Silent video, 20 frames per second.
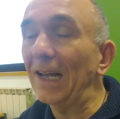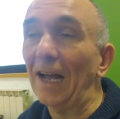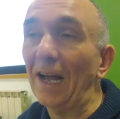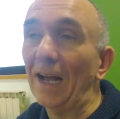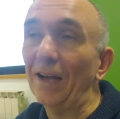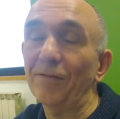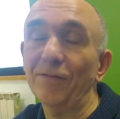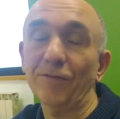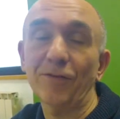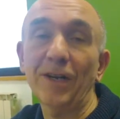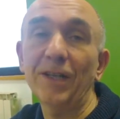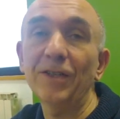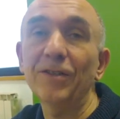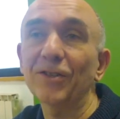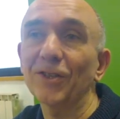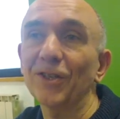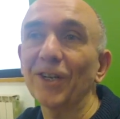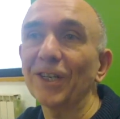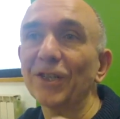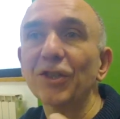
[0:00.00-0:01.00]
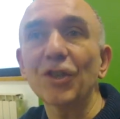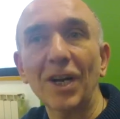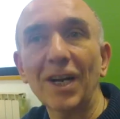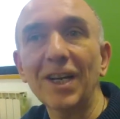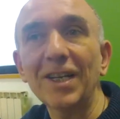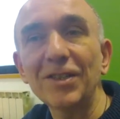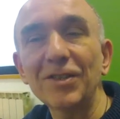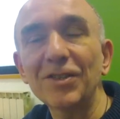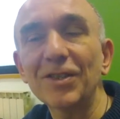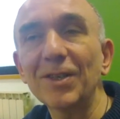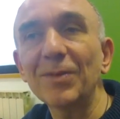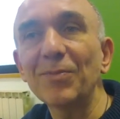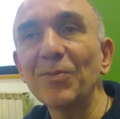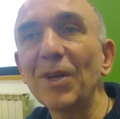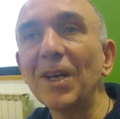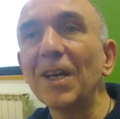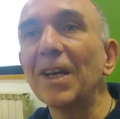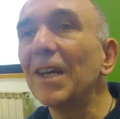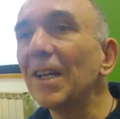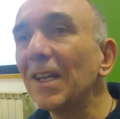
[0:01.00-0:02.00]
I have friends and I challenge
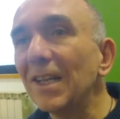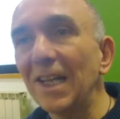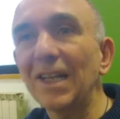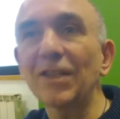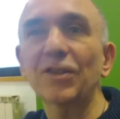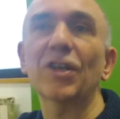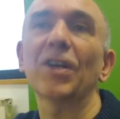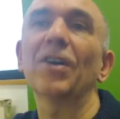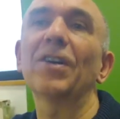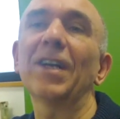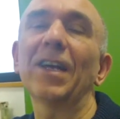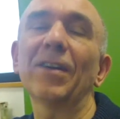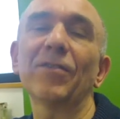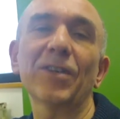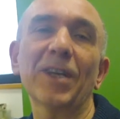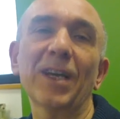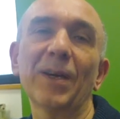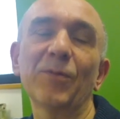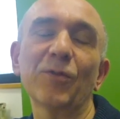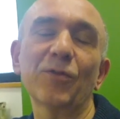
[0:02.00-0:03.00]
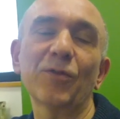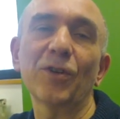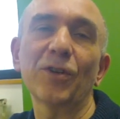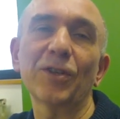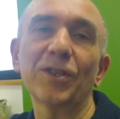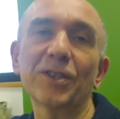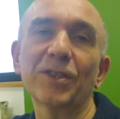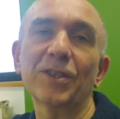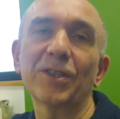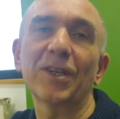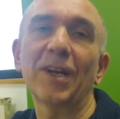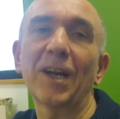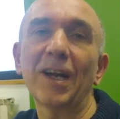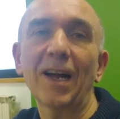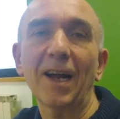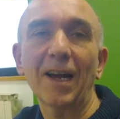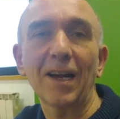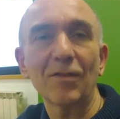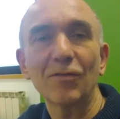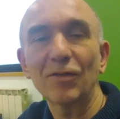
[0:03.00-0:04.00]
them. Let's go and have a game of Godus
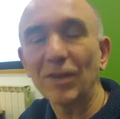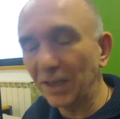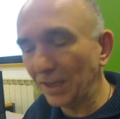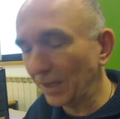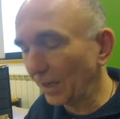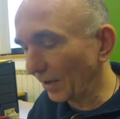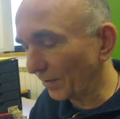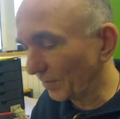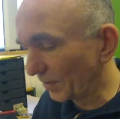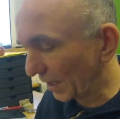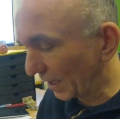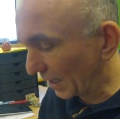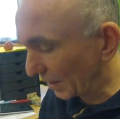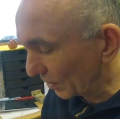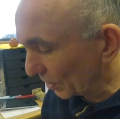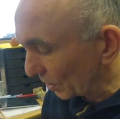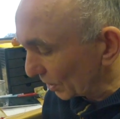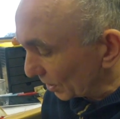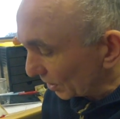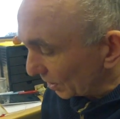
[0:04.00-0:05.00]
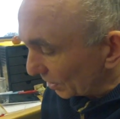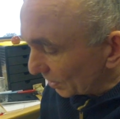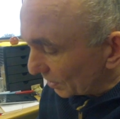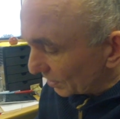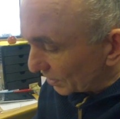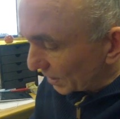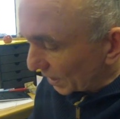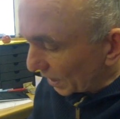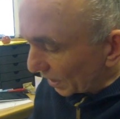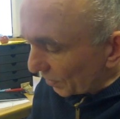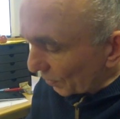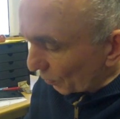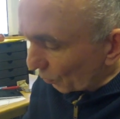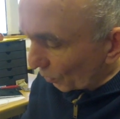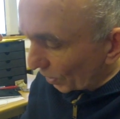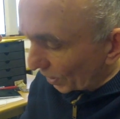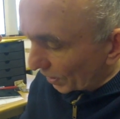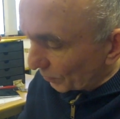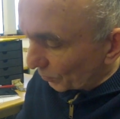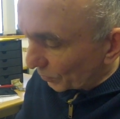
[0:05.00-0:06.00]
tonight. I really love that. The
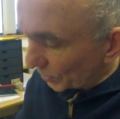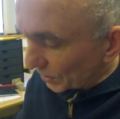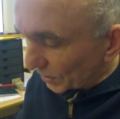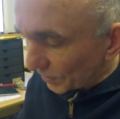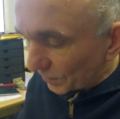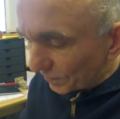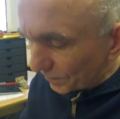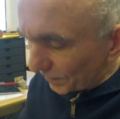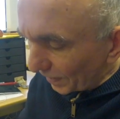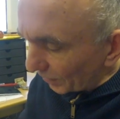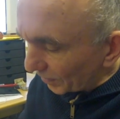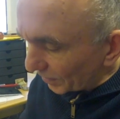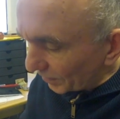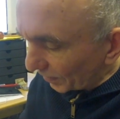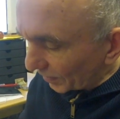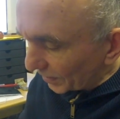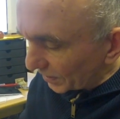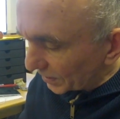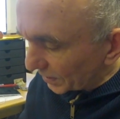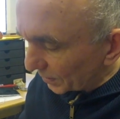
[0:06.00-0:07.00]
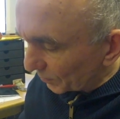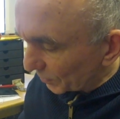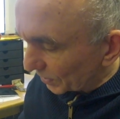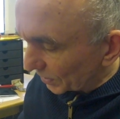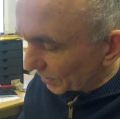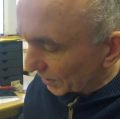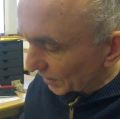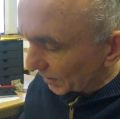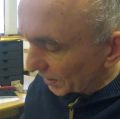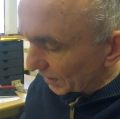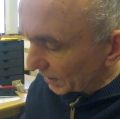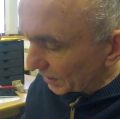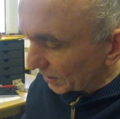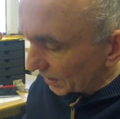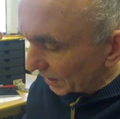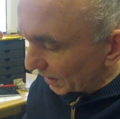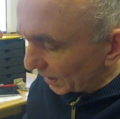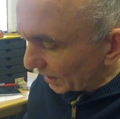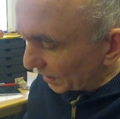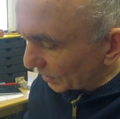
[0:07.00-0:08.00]
other one, which is very, very similar to
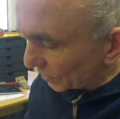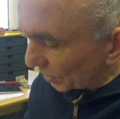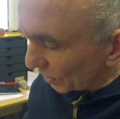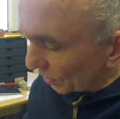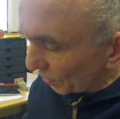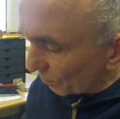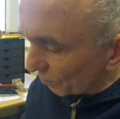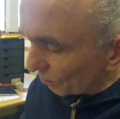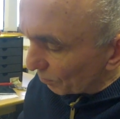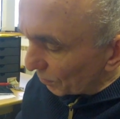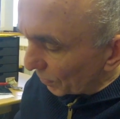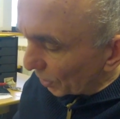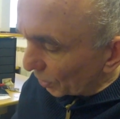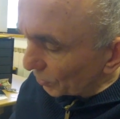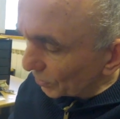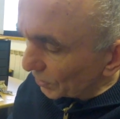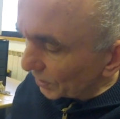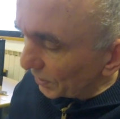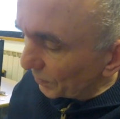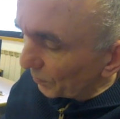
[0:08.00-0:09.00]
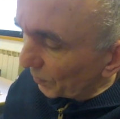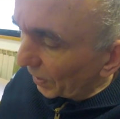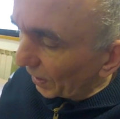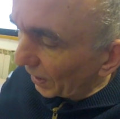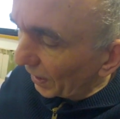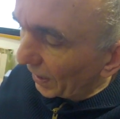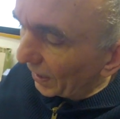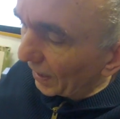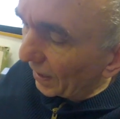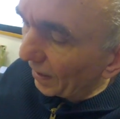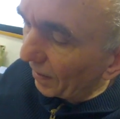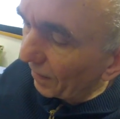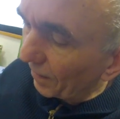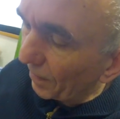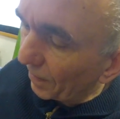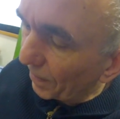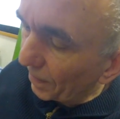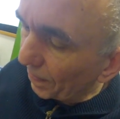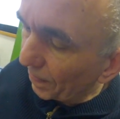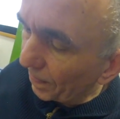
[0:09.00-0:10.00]
this, is multiplayer